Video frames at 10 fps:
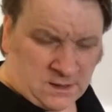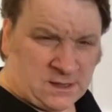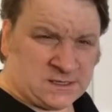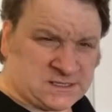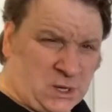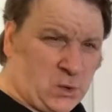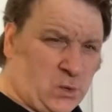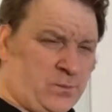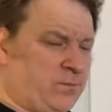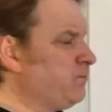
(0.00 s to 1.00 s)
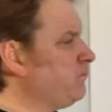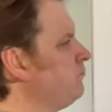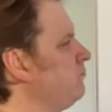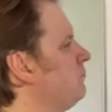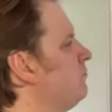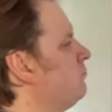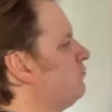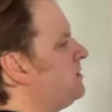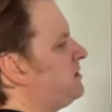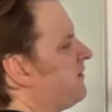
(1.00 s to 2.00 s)
So
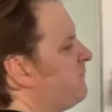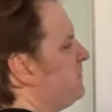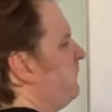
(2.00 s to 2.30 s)
when the government